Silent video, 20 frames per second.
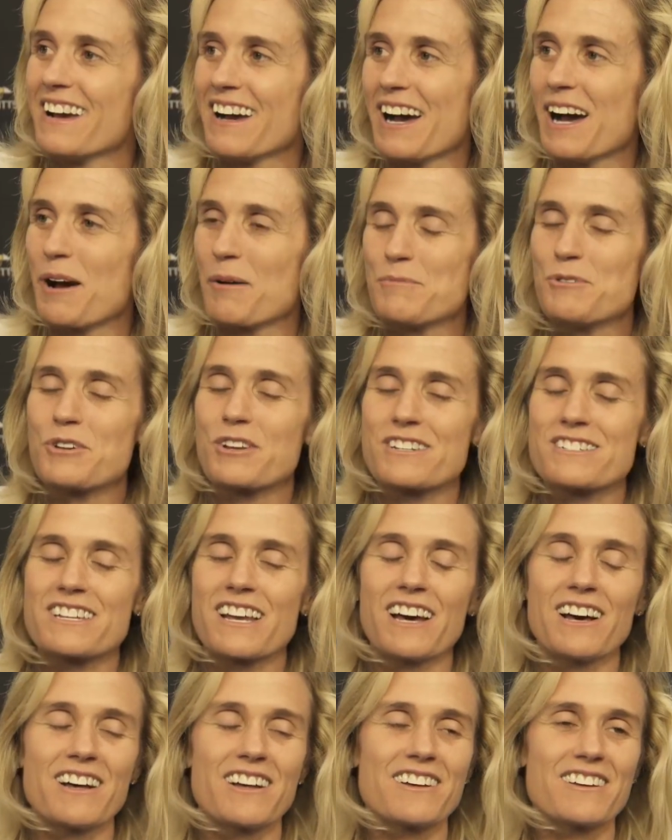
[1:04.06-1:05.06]
You can
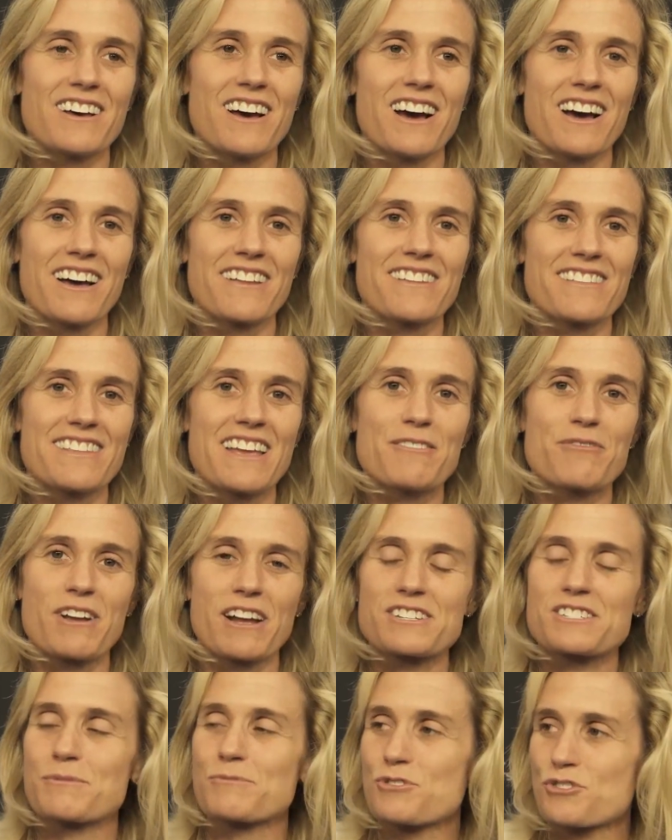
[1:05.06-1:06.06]
tell that they've
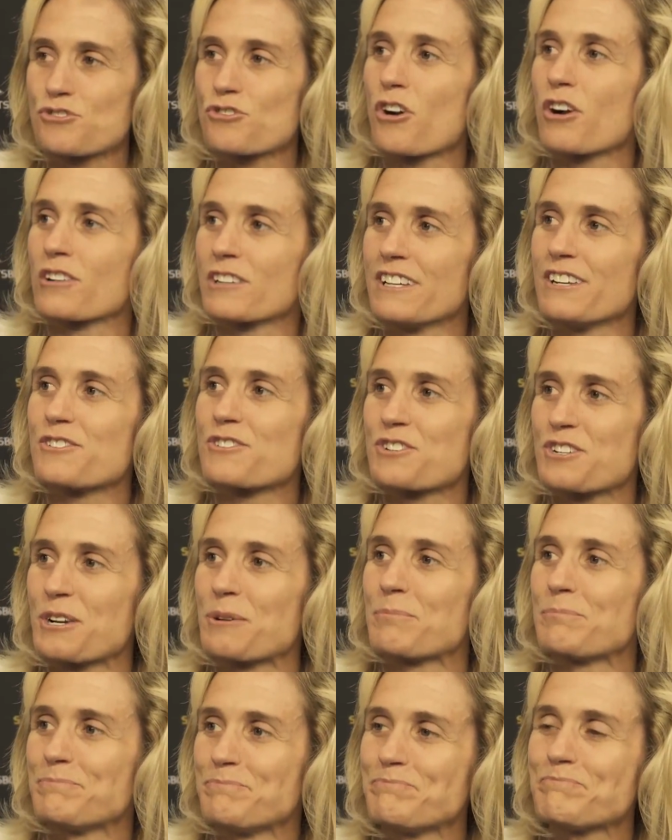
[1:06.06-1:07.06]
got some strong leadership.